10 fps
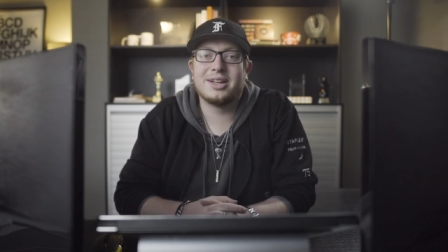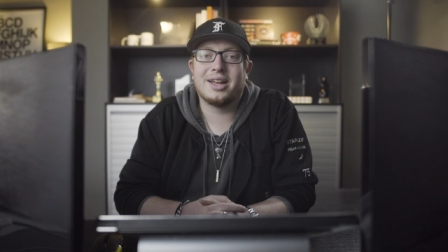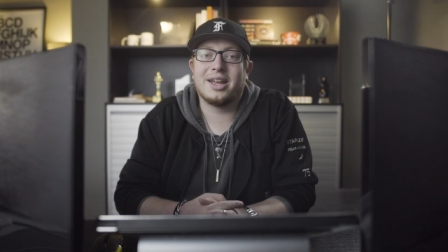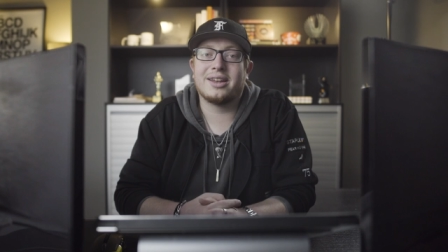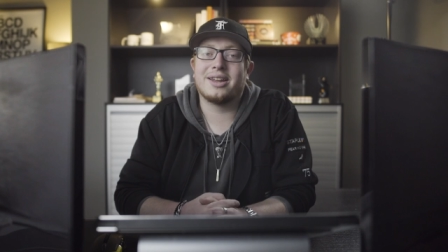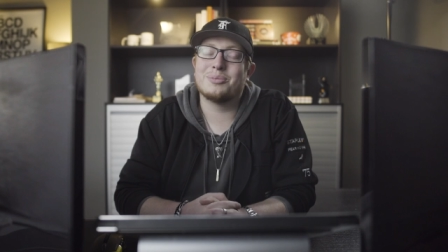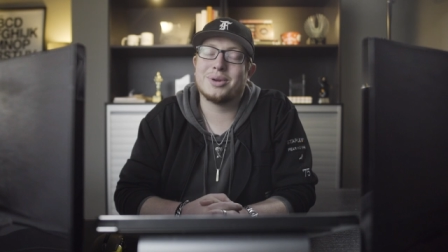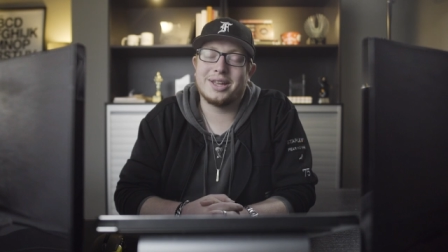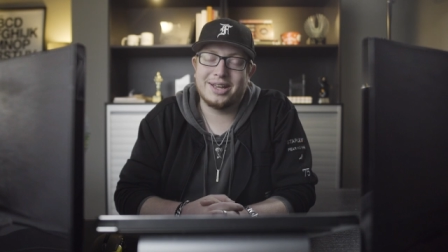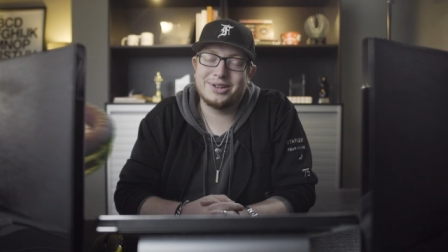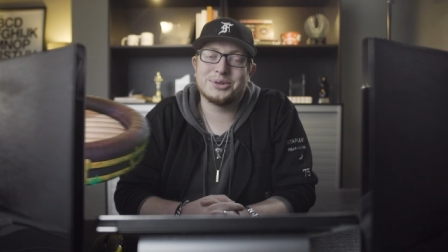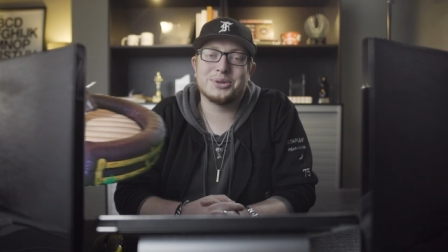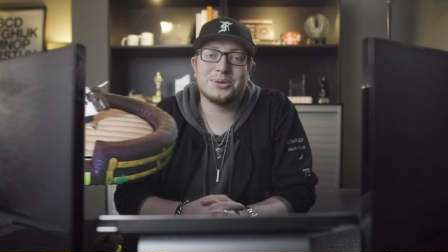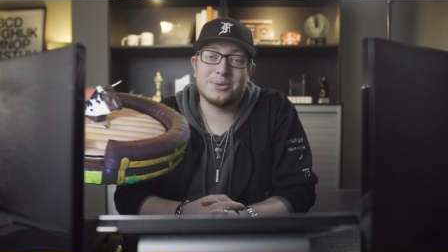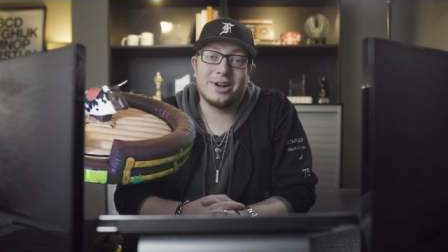and a
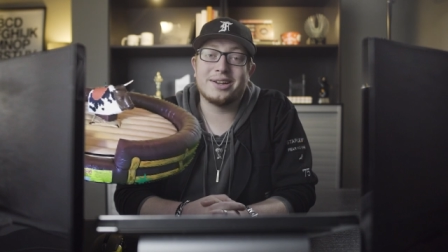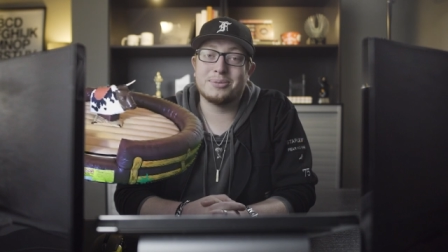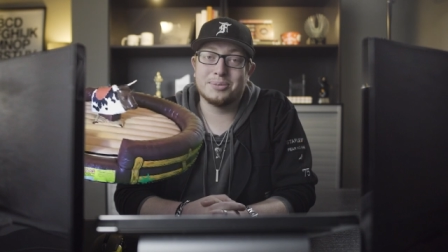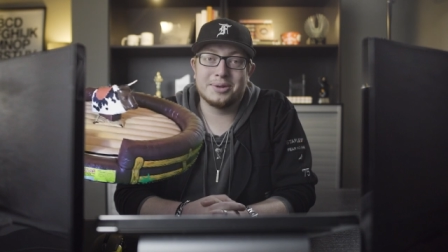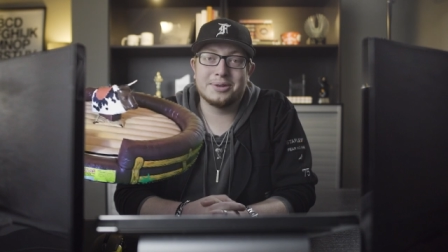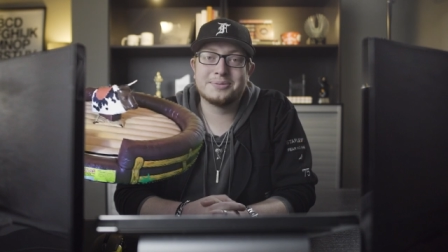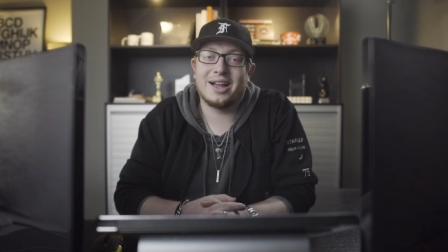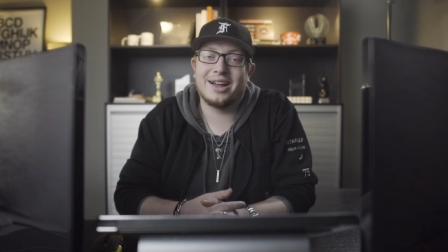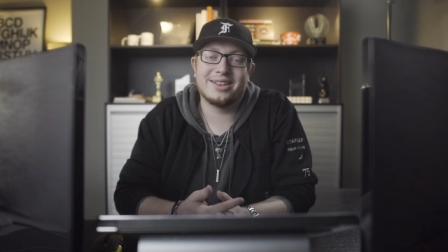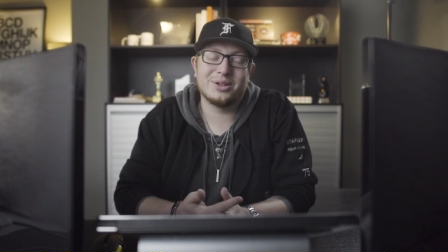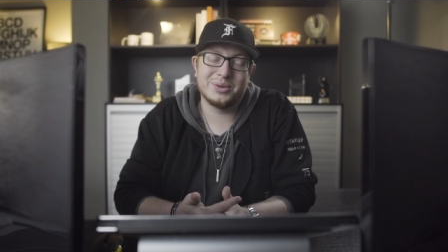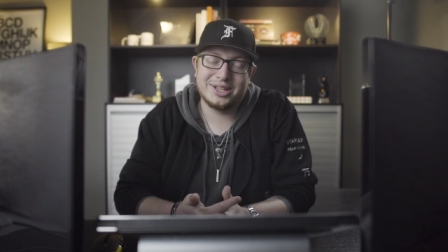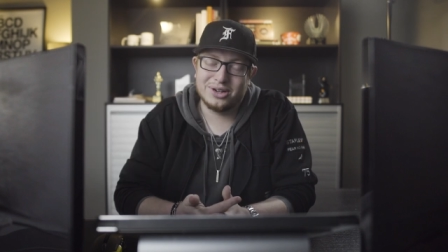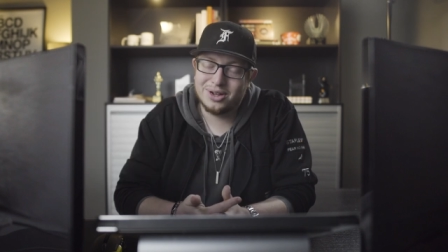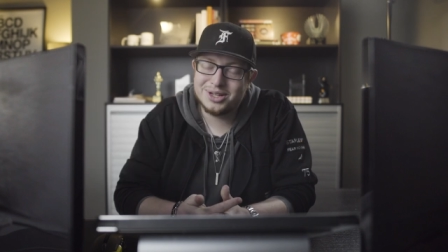mechanical riding bull. I think we
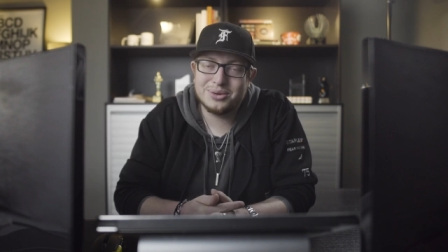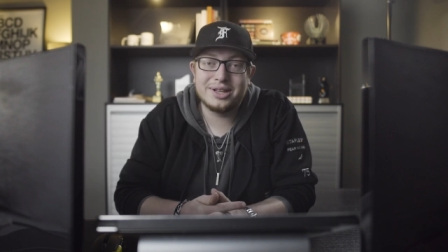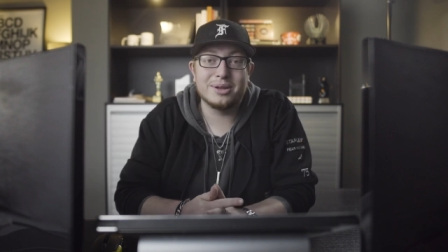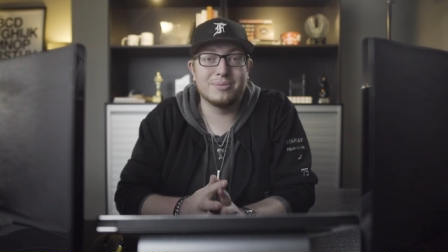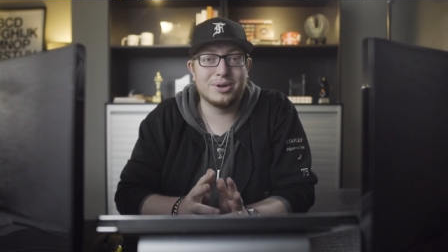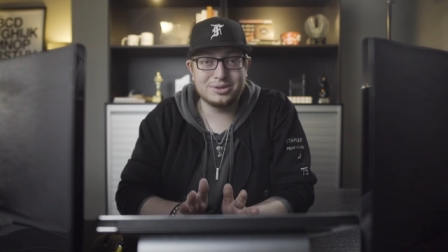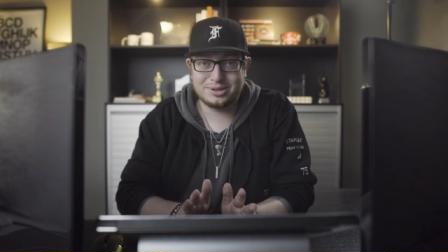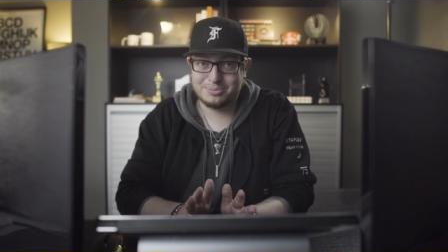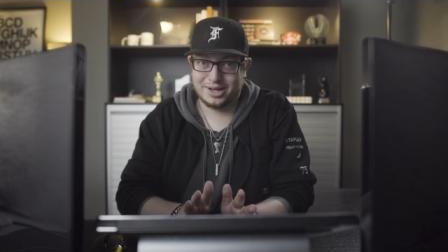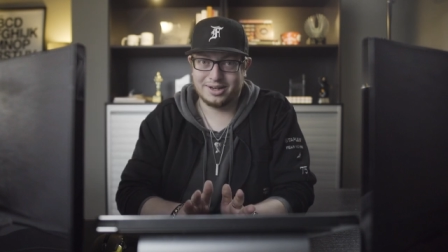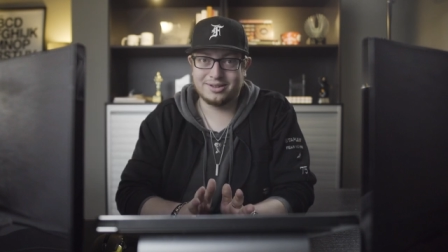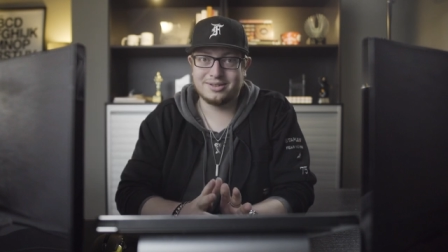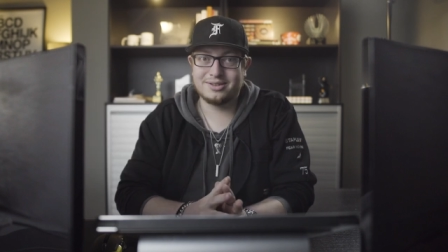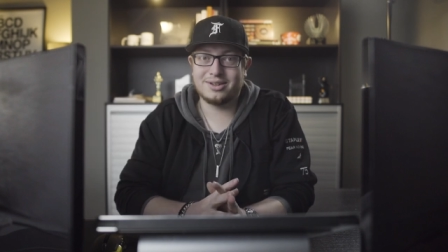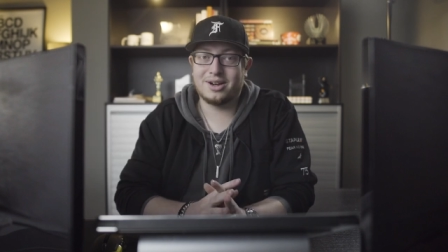can all agree that most men
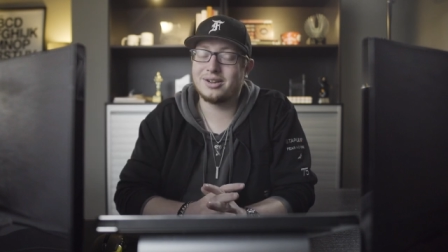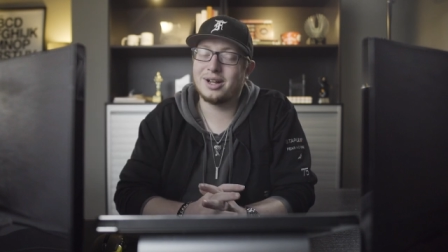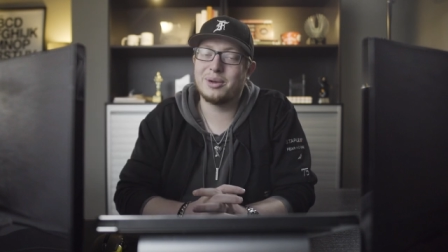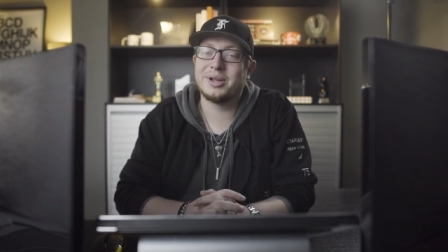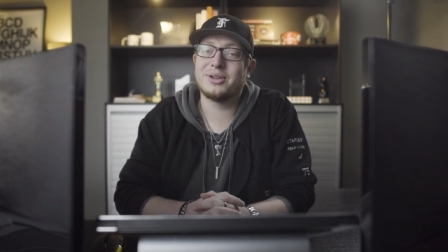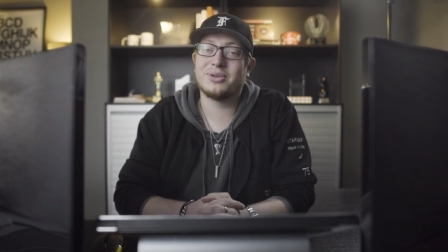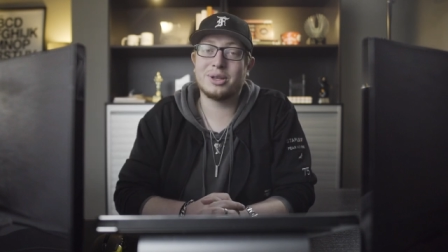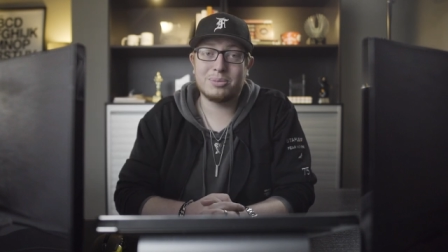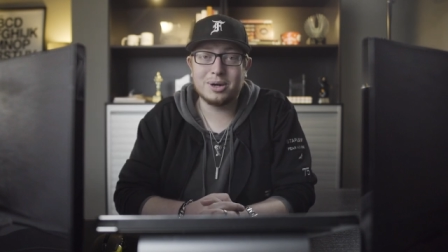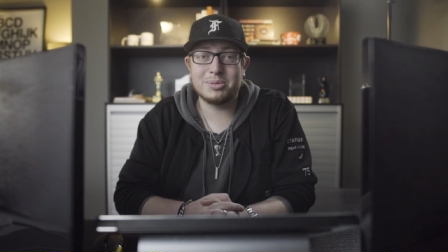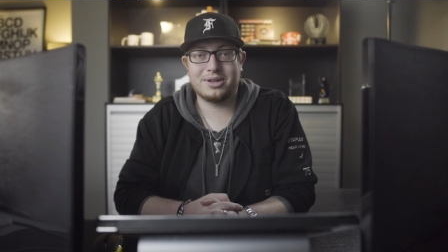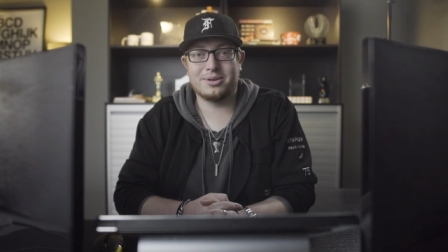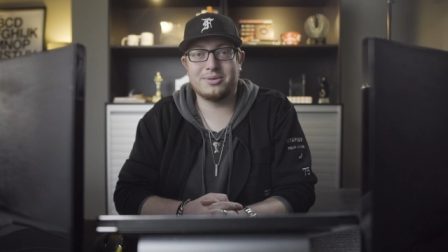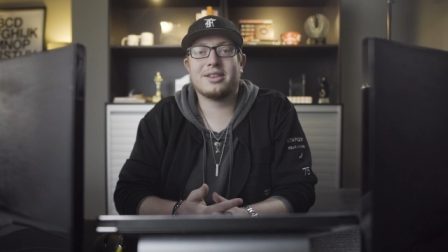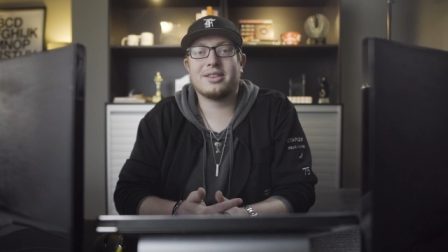are coming for the barbecue.